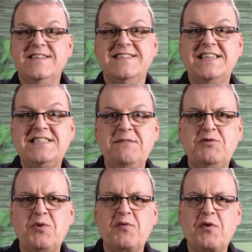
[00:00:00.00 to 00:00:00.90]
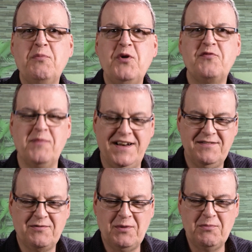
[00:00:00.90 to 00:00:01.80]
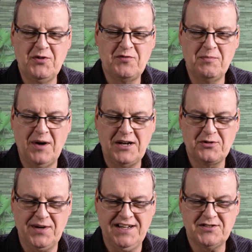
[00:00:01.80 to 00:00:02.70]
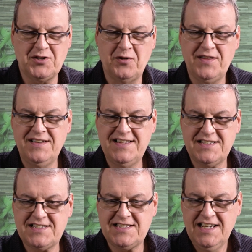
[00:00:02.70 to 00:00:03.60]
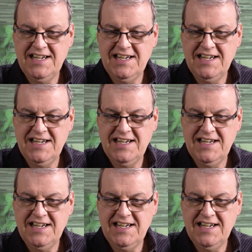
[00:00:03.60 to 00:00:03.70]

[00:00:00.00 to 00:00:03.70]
they seem to have removed, removed Mondrian. So this